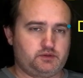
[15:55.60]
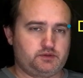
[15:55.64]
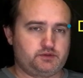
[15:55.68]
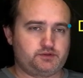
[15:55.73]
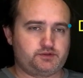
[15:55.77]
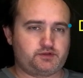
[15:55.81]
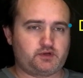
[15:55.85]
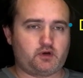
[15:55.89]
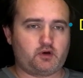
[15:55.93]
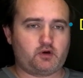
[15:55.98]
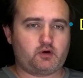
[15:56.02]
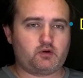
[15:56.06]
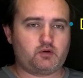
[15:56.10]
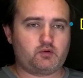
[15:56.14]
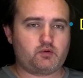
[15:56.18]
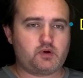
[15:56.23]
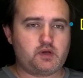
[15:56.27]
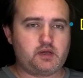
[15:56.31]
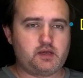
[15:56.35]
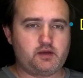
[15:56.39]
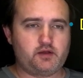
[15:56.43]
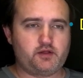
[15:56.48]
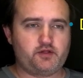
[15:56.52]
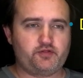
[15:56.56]
So
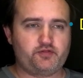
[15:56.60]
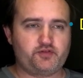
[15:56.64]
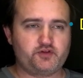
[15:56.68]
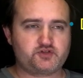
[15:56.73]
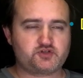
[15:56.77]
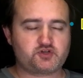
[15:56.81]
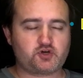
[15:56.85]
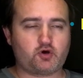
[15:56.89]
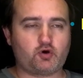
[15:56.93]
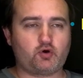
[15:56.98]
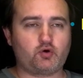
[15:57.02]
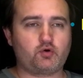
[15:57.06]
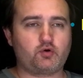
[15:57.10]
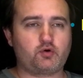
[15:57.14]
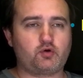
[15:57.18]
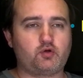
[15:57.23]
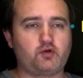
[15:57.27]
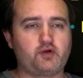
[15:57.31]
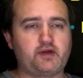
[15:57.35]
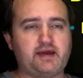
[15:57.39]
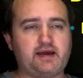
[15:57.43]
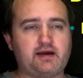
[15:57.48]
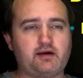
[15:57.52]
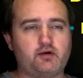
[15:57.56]
the
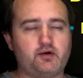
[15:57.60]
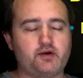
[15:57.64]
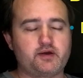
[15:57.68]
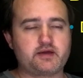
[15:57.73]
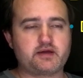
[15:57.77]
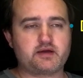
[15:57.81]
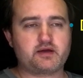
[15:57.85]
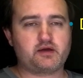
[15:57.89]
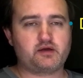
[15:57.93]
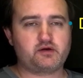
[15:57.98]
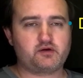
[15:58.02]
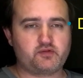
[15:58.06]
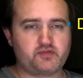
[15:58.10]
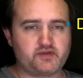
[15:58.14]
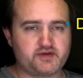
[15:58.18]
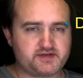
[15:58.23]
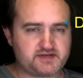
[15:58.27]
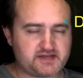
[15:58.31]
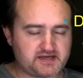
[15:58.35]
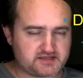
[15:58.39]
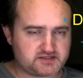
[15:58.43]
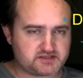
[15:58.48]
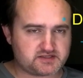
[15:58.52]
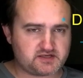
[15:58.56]
total area under the
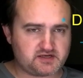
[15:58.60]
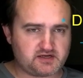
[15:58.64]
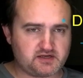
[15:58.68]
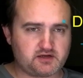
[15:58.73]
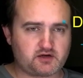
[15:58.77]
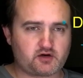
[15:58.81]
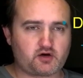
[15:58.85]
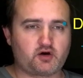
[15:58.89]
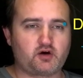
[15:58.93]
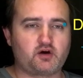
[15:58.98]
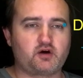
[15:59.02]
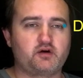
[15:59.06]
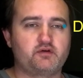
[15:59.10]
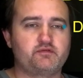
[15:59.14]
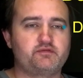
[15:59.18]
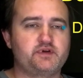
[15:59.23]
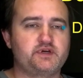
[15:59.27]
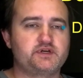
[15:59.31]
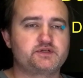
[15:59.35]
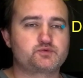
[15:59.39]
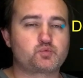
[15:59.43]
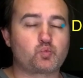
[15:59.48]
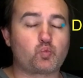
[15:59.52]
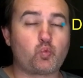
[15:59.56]
density curve
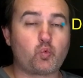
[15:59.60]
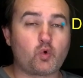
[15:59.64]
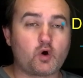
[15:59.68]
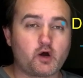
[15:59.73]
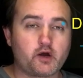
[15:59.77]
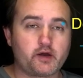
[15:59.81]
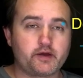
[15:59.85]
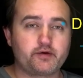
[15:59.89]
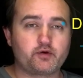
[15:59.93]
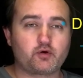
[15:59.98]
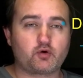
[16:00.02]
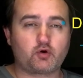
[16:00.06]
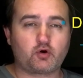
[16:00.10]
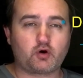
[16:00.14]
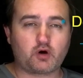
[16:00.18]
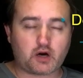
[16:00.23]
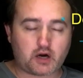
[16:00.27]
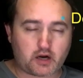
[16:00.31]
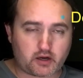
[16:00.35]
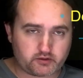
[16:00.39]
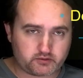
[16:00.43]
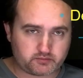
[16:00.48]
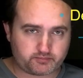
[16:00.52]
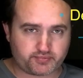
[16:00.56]
is 1 or
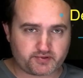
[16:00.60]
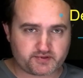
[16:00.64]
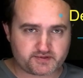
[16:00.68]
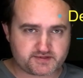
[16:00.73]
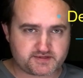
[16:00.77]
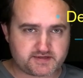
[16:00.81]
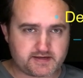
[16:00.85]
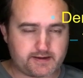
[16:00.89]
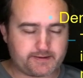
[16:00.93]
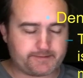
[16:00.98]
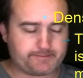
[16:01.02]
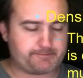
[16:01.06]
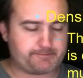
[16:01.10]
100%.